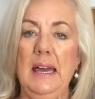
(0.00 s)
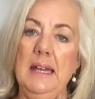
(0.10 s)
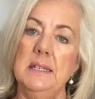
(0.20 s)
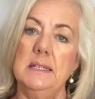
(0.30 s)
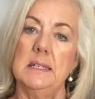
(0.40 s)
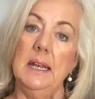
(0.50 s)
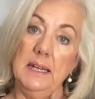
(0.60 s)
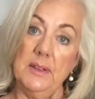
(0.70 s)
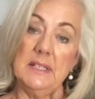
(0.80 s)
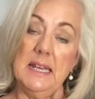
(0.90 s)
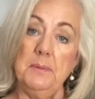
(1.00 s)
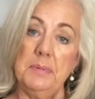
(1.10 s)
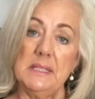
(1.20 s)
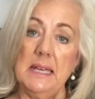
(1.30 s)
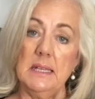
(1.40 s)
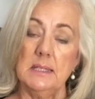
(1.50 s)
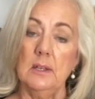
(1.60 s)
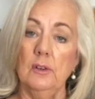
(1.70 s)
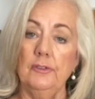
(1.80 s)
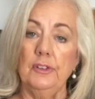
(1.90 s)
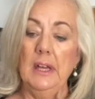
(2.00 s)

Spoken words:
and another 10% off.